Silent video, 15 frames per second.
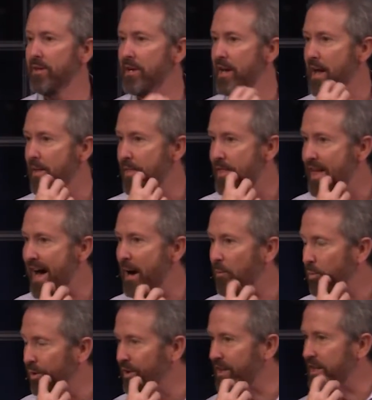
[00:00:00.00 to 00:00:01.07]
And that
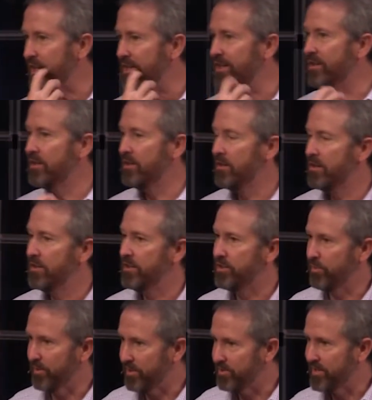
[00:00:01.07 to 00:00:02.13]
will lead
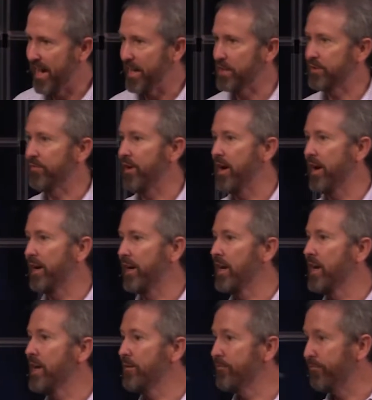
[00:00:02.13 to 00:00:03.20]
to a satisfying
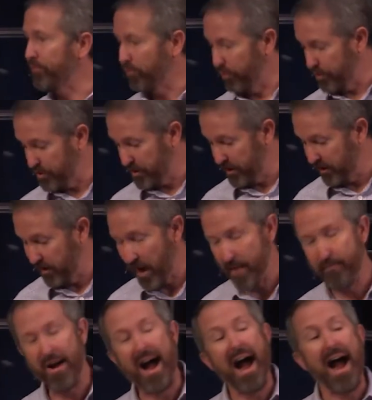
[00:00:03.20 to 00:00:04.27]
and flourishing life.
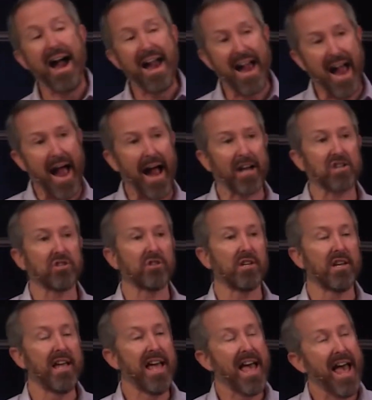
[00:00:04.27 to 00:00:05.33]
I
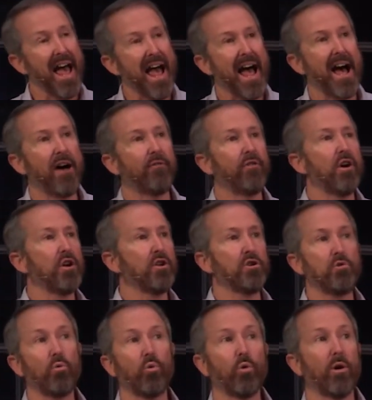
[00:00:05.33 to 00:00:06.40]
actually have
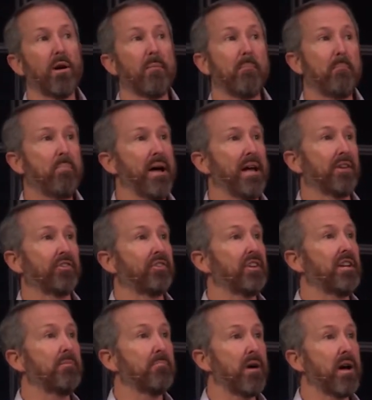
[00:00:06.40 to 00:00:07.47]
your best
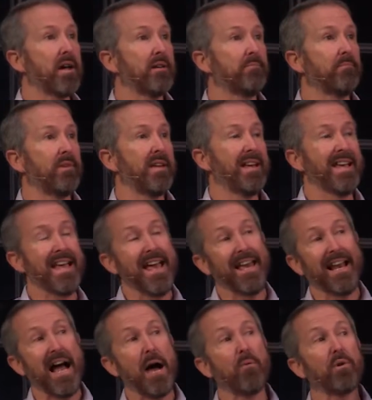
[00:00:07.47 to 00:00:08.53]
in mind, and
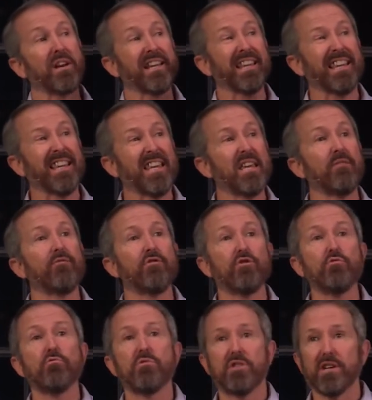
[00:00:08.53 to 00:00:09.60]
I want to give
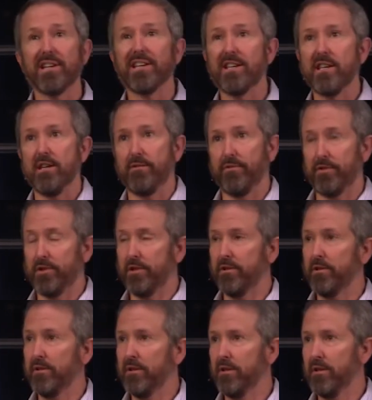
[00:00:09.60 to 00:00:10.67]
you the gift
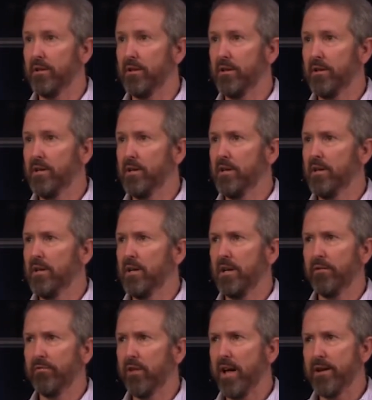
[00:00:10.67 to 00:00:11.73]

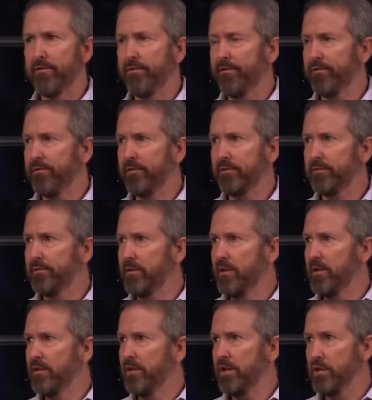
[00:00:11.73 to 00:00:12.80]
of life
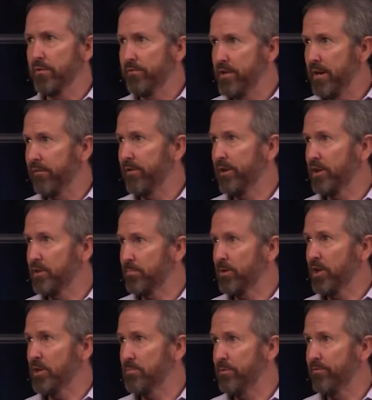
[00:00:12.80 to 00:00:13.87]
that you've never
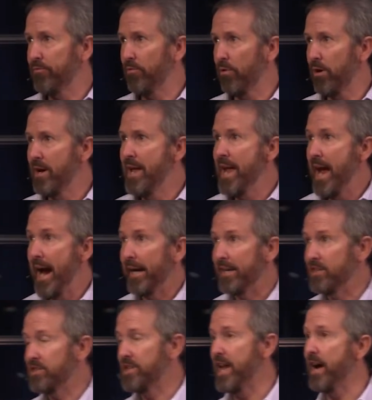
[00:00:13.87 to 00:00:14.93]
experienced before. And he's
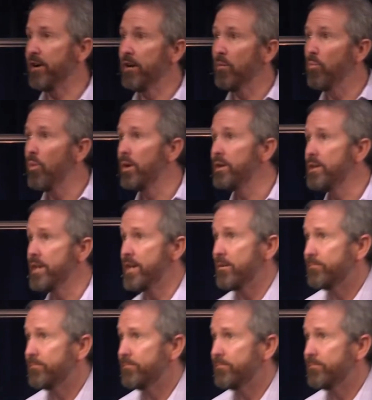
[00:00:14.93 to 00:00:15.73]
down on one knee,